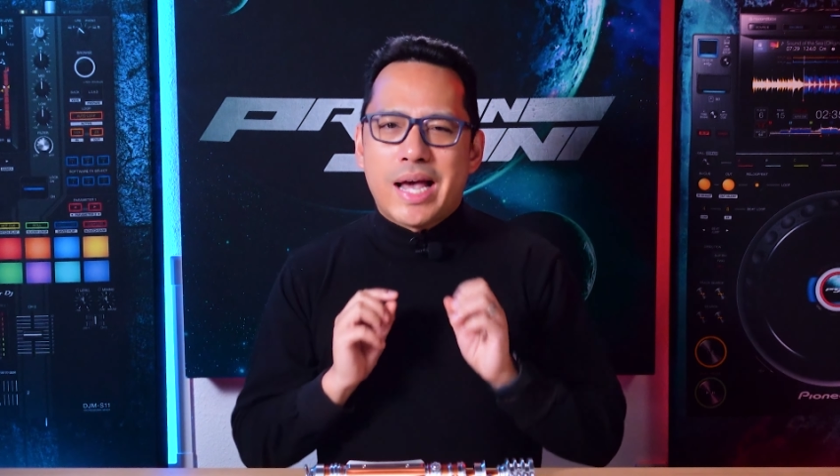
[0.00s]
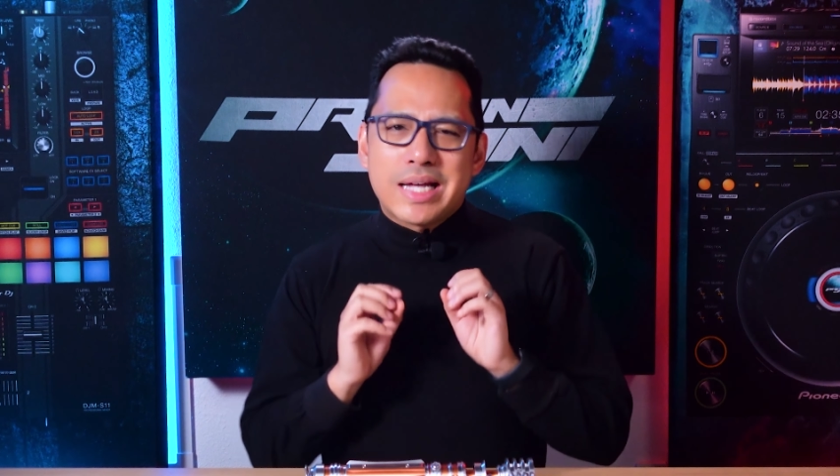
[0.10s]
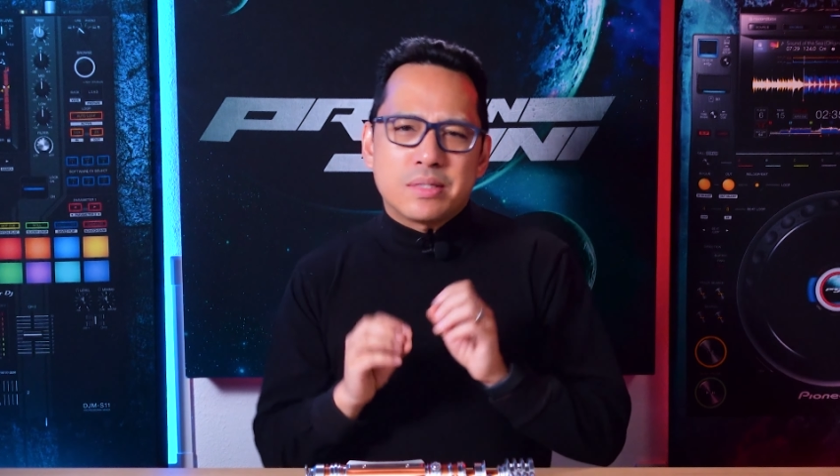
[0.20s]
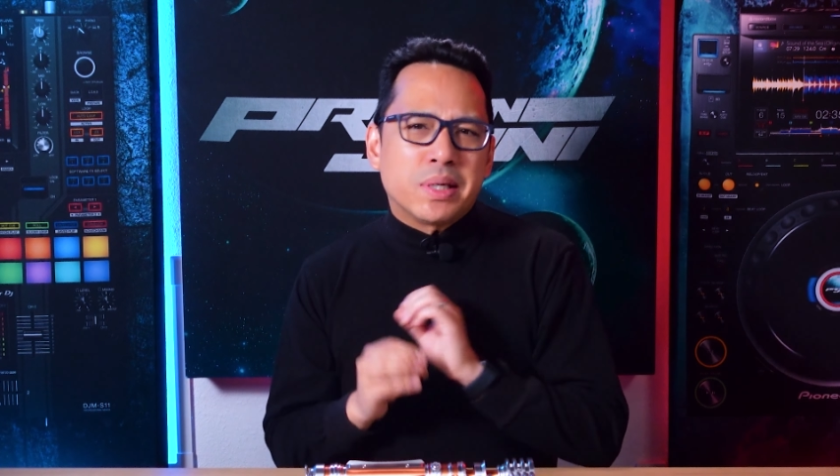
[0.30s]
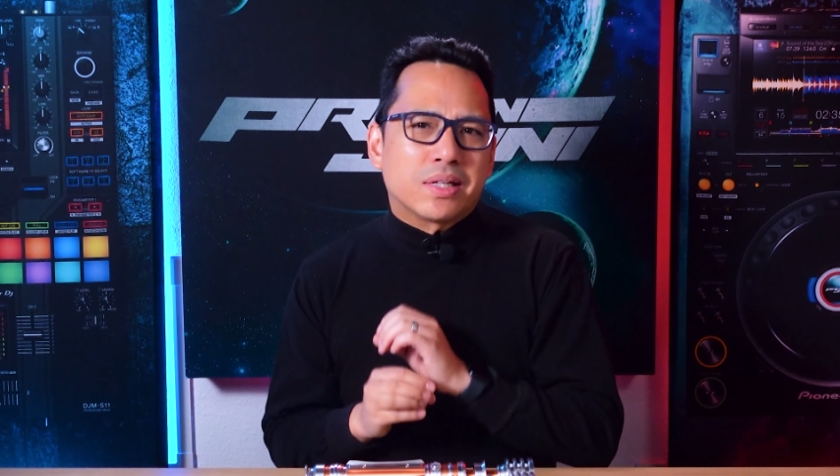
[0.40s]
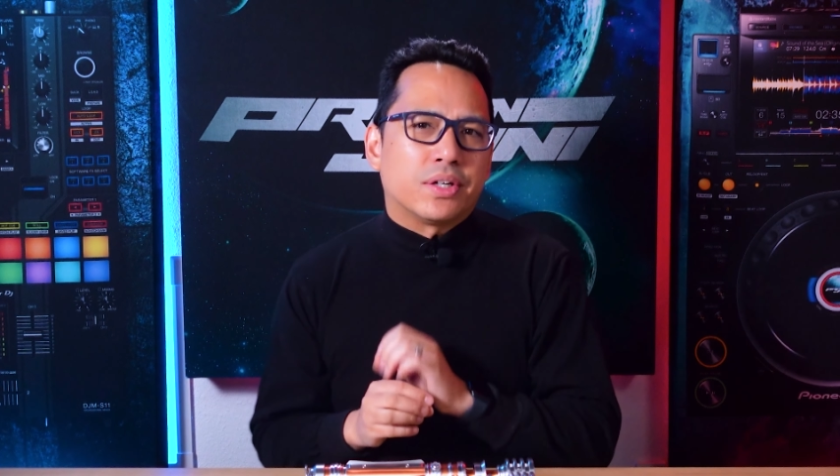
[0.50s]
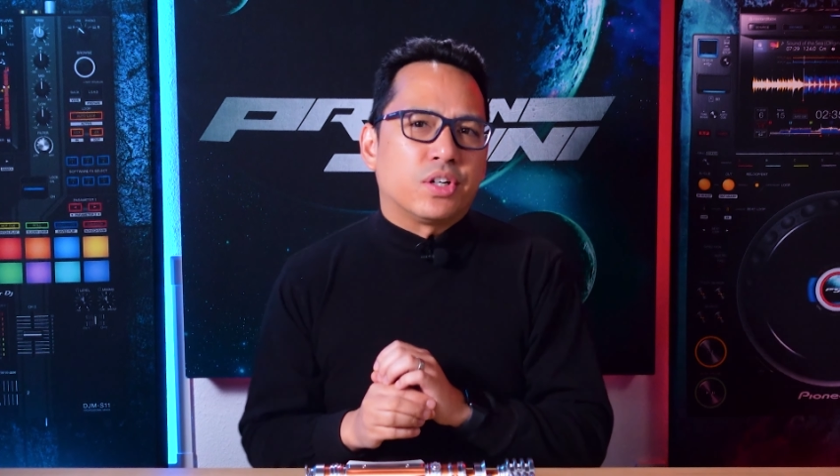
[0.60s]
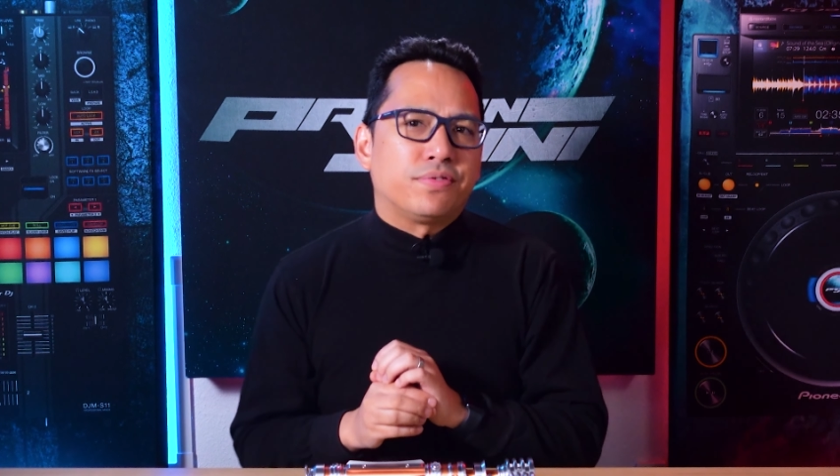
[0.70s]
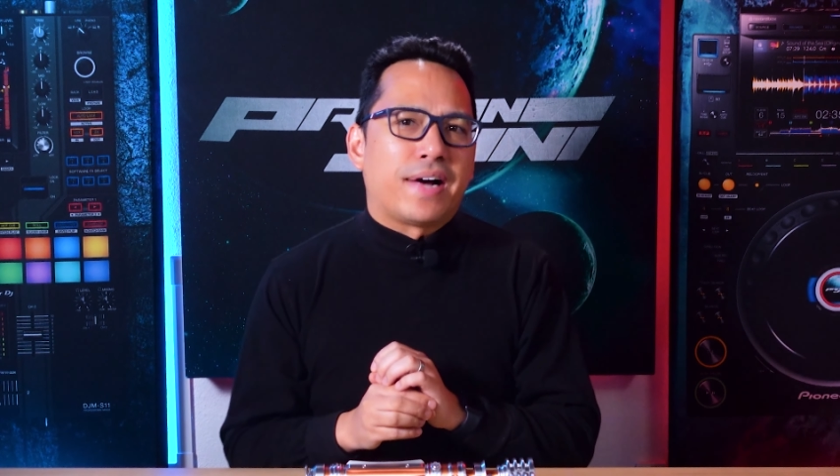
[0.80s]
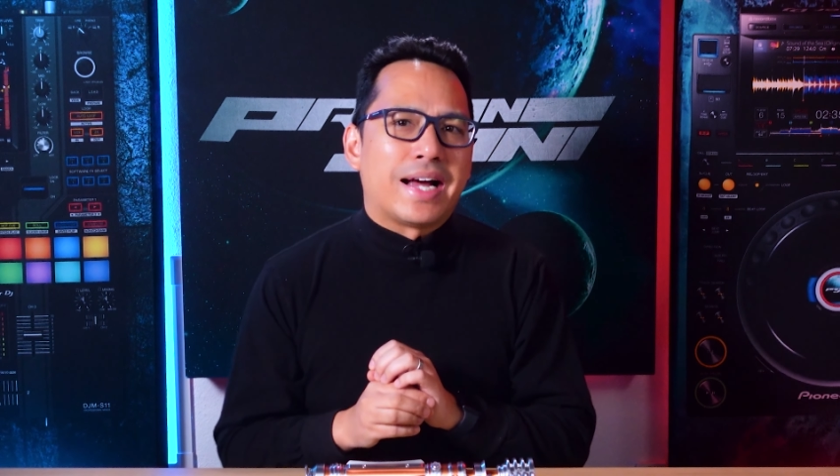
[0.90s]
It hasn't been
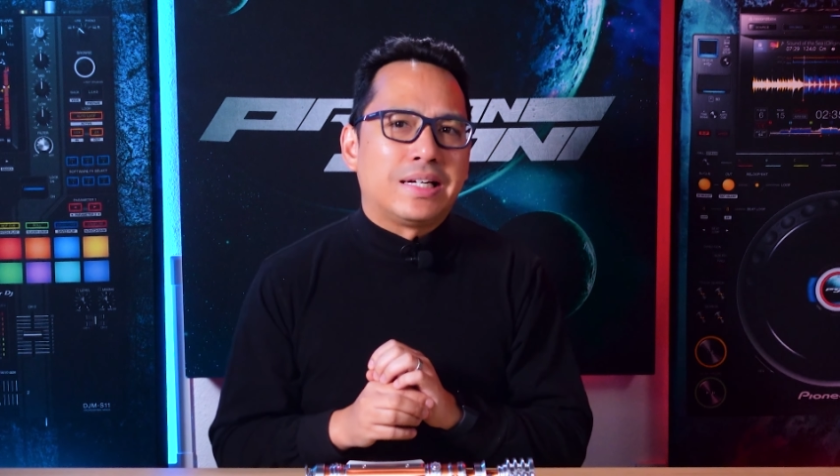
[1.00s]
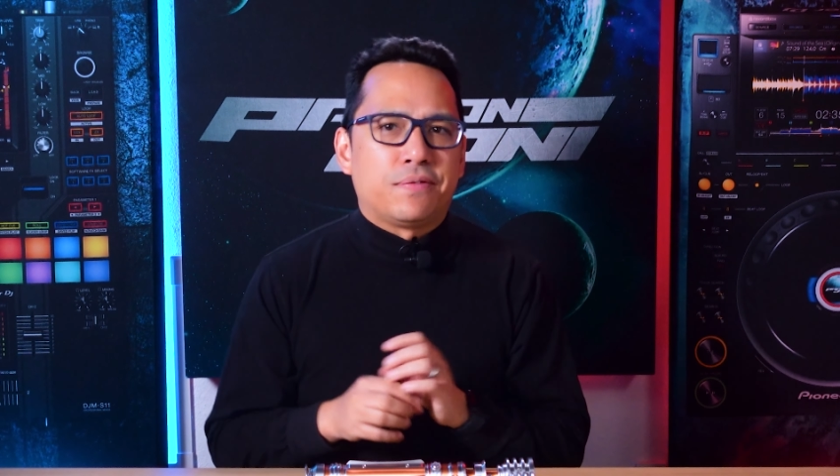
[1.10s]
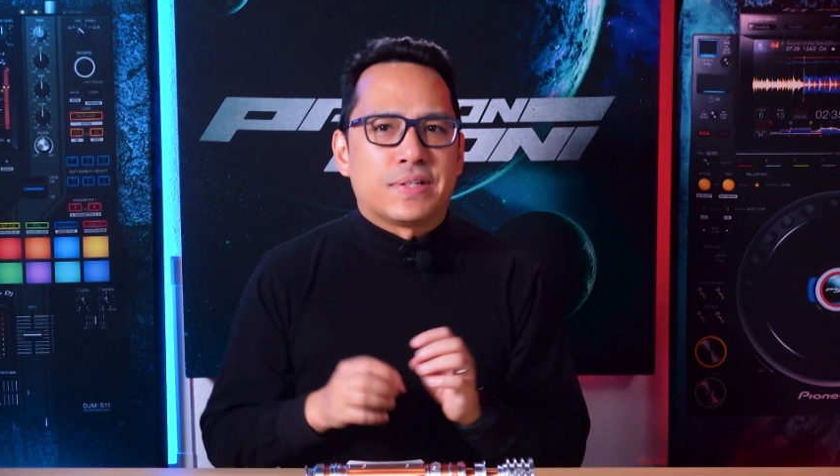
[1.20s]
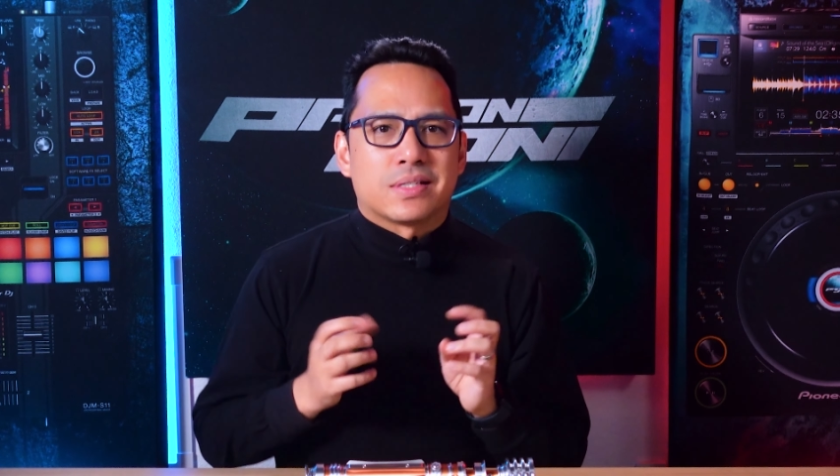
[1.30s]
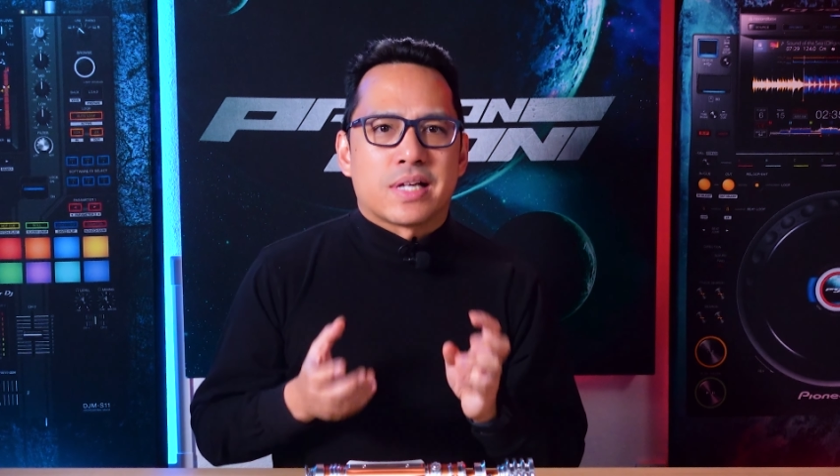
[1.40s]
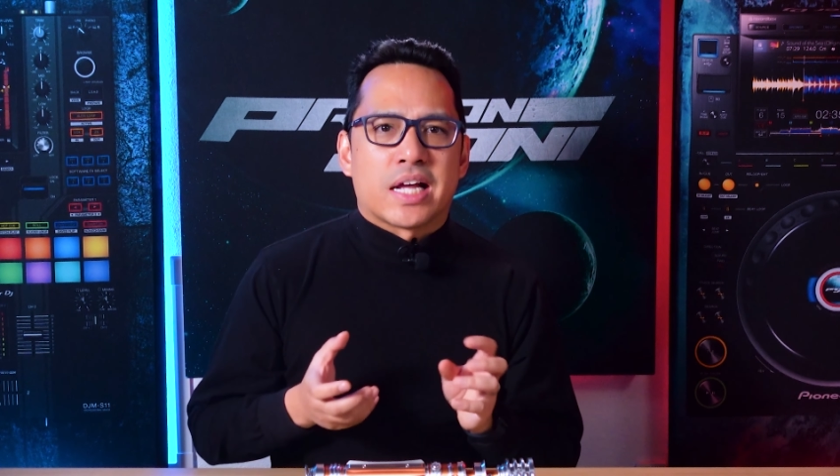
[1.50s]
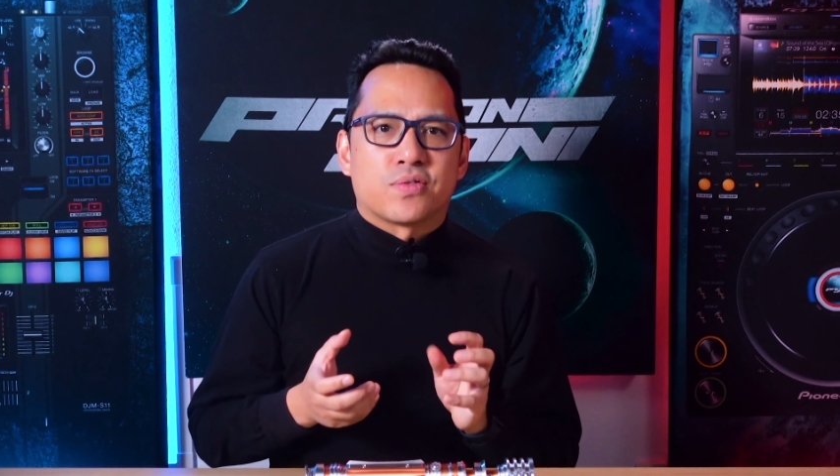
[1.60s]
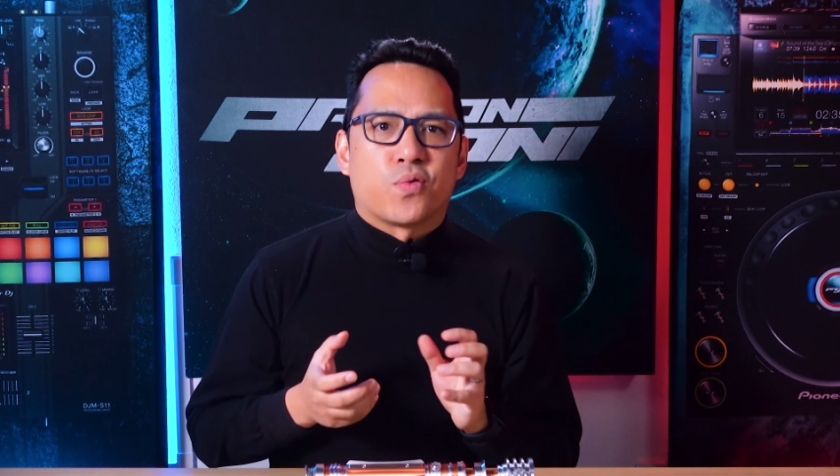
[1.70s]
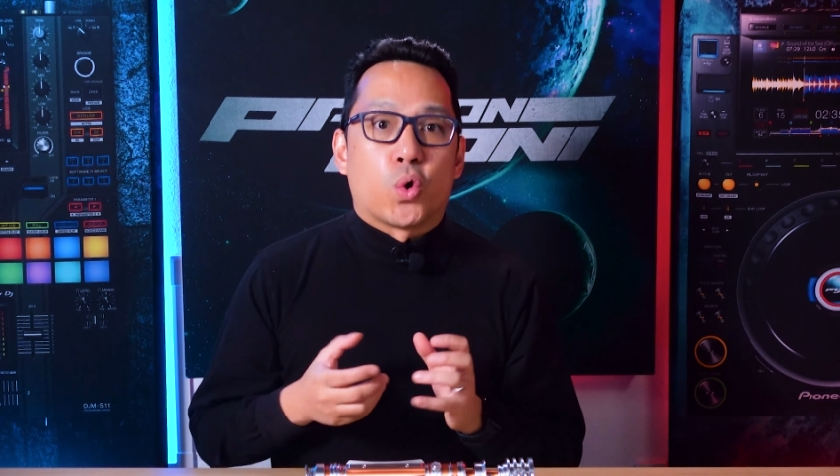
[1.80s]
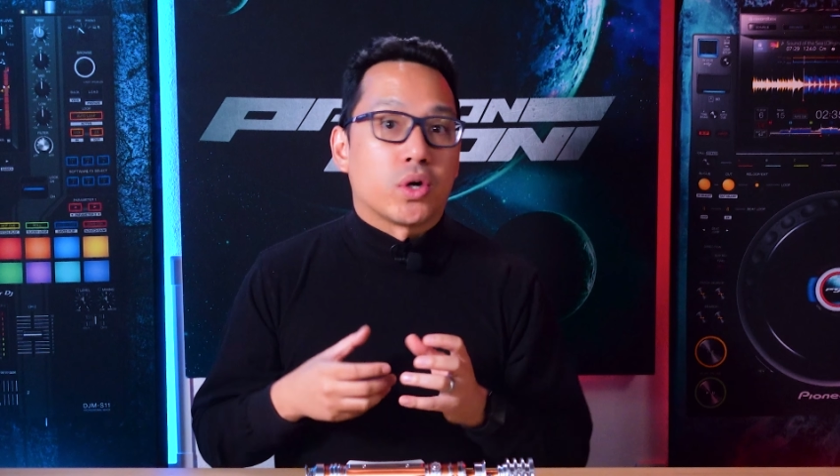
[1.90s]
clarified if it stands
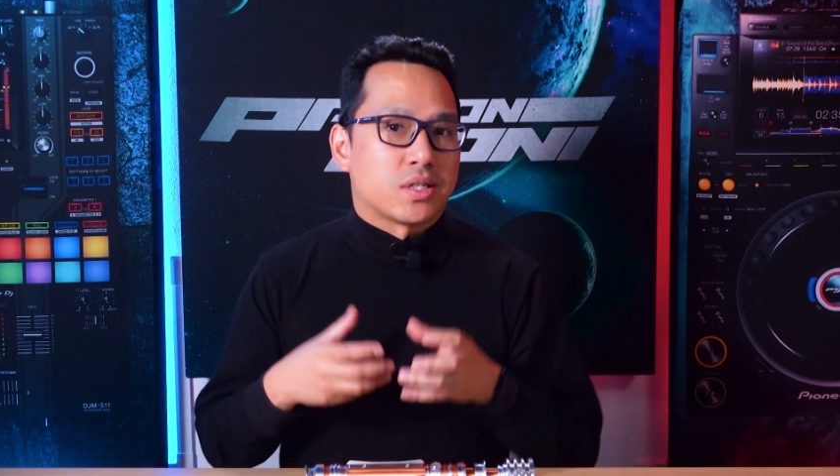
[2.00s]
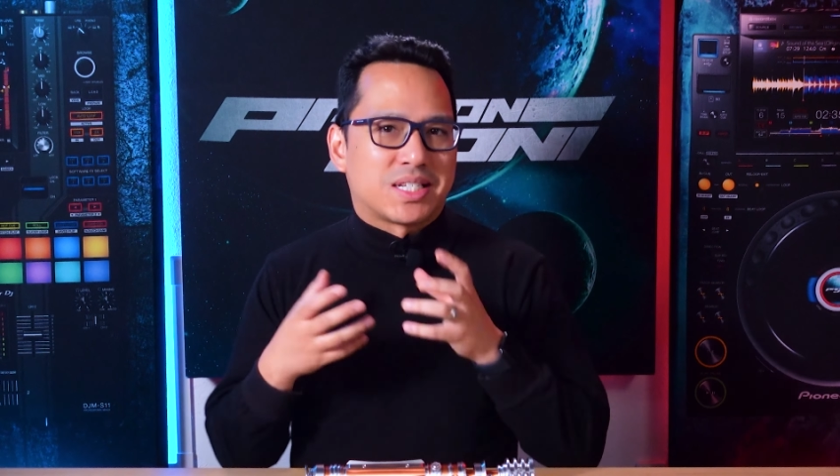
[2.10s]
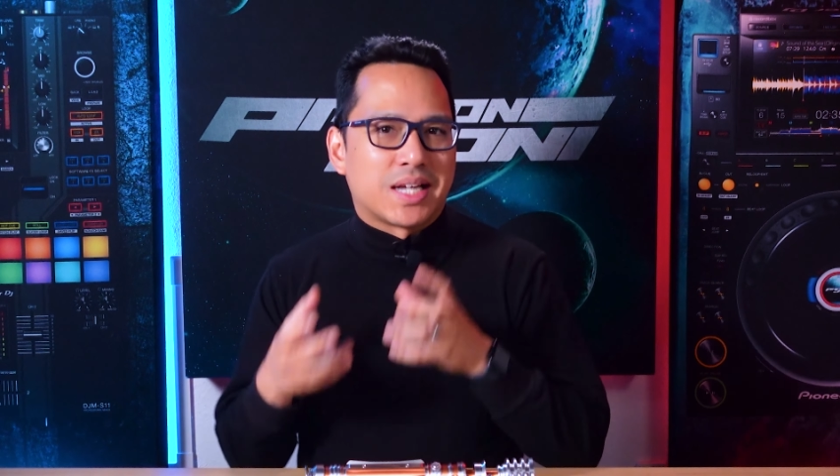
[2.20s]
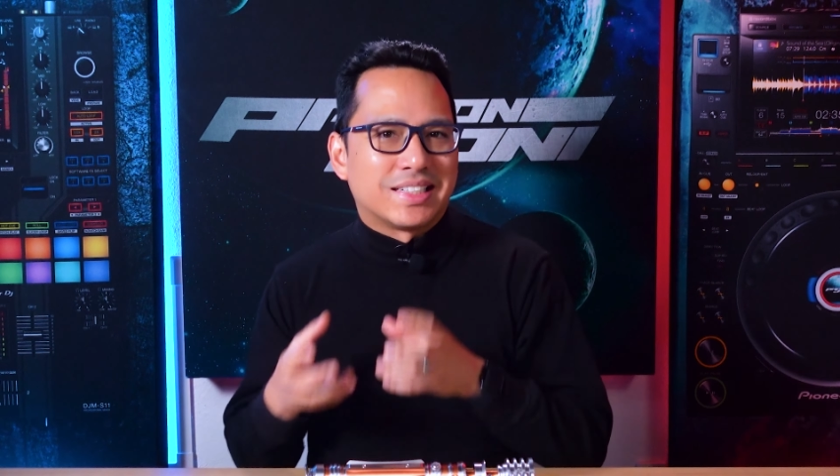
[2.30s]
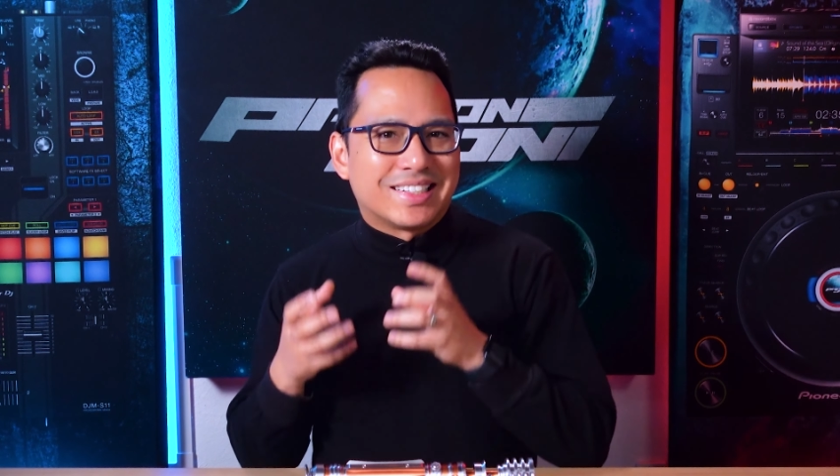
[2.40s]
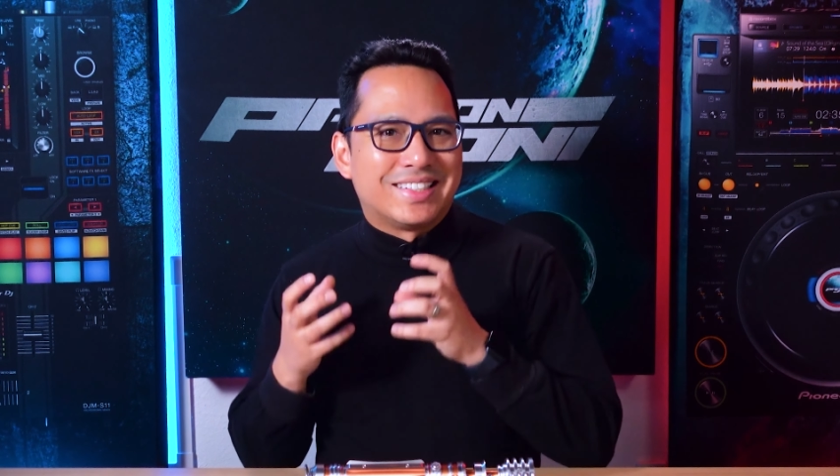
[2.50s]
for Stunt